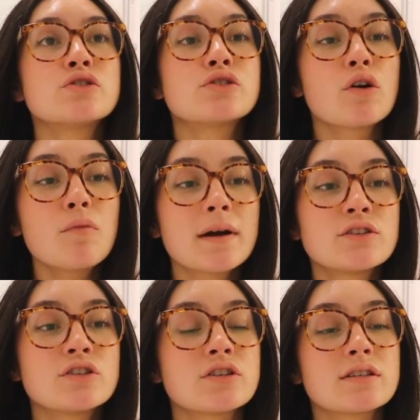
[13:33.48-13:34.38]
so
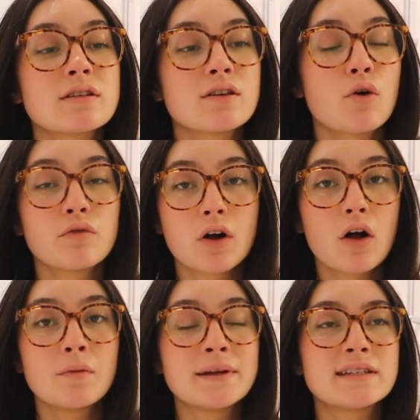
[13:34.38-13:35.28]
much and just
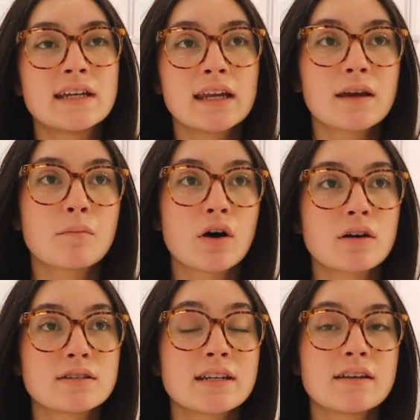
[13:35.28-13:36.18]
overall maintaining a
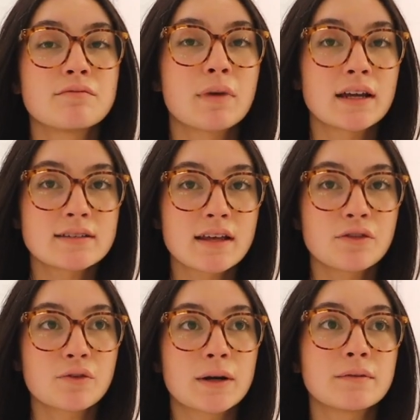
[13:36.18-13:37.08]
positive mindset
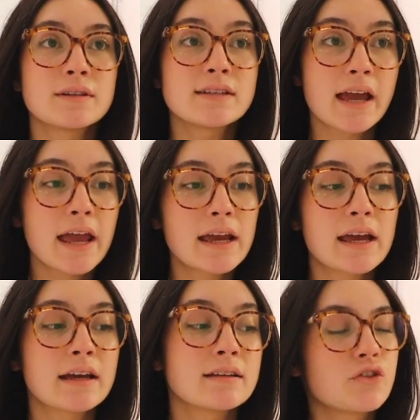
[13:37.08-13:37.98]
throughout the day
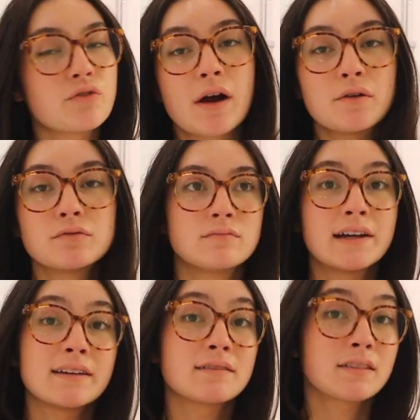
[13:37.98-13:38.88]
and throughout
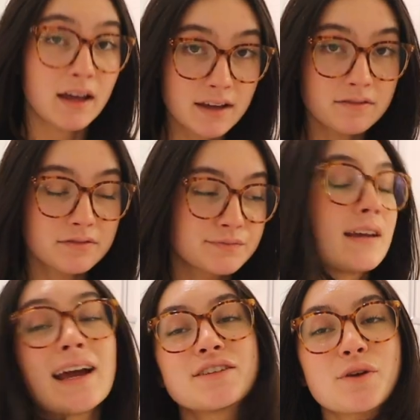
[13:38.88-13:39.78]
my life.
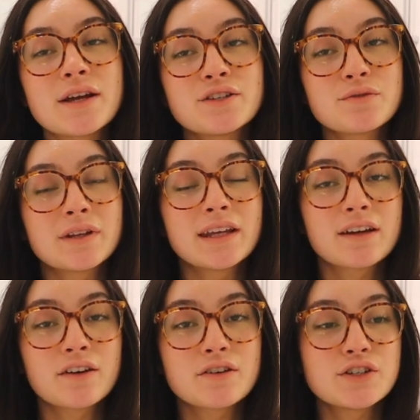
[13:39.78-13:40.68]
Yeah, so I just really
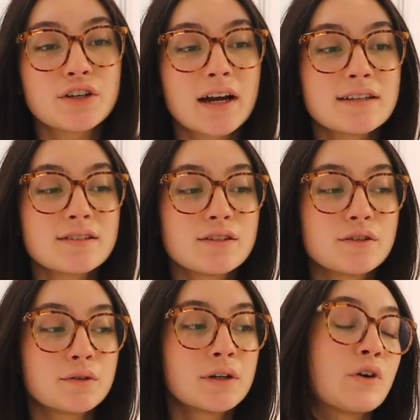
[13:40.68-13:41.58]
encourage you guys
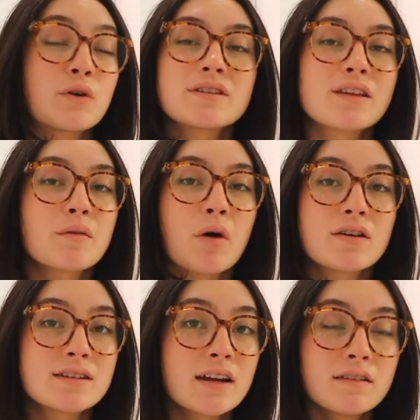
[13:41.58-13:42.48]
to focus on the
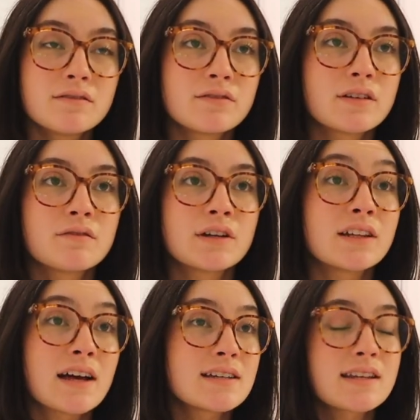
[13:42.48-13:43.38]
positive,
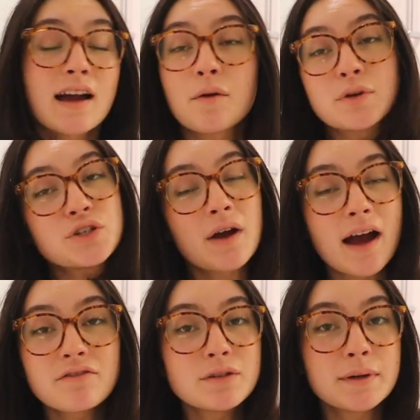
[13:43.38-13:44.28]
realize how much you
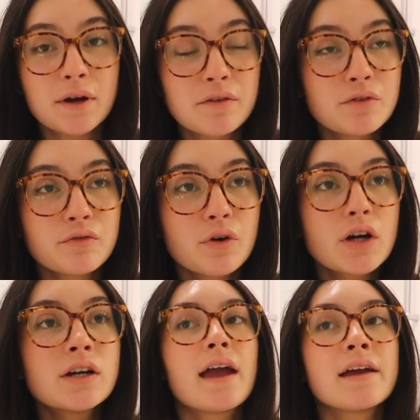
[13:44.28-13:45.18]
have to be grateful
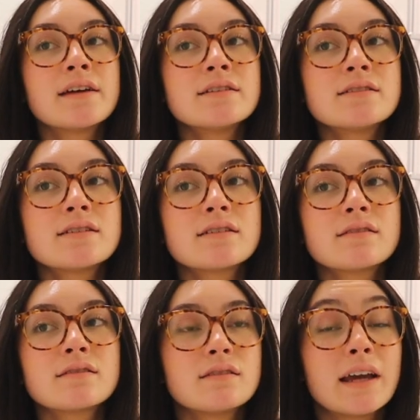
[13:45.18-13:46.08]
for, and
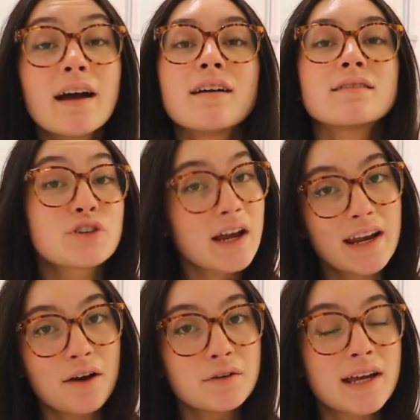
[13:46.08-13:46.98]
yeah, try
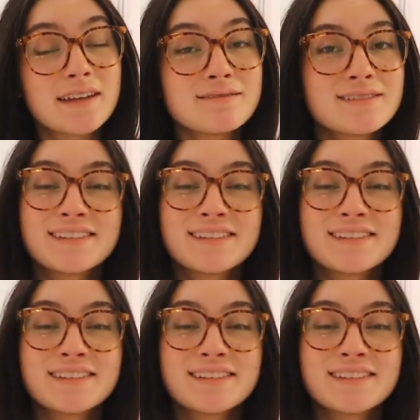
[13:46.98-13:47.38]
it out and